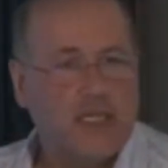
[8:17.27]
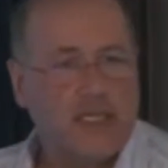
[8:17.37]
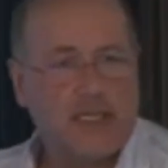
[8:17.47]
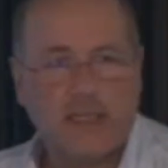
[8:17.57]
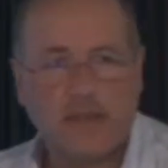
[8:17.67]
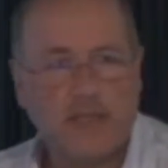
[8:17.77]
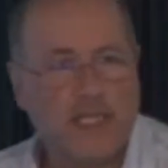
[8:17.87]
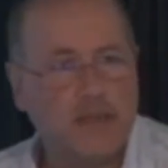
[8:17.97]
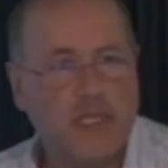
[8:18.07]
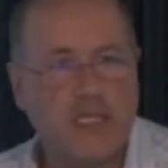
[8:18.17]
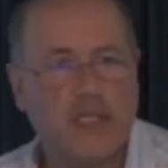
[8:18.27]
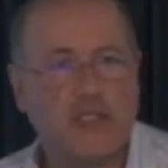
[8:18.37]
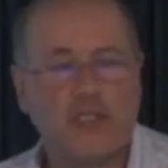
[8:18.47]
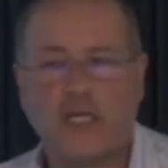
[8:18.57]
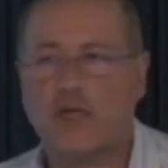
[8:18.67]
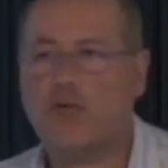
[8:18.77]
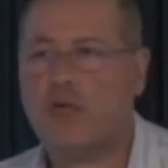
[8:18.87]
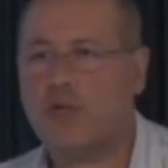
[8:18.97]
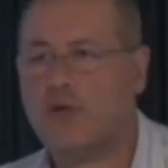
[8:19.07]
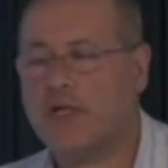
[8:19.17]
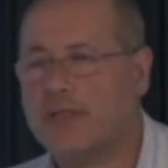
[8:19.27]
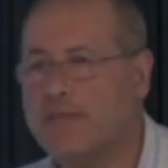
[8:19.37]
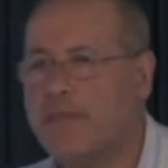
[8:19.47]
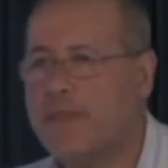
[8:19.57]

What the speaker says: Believe me, it is just like holy water.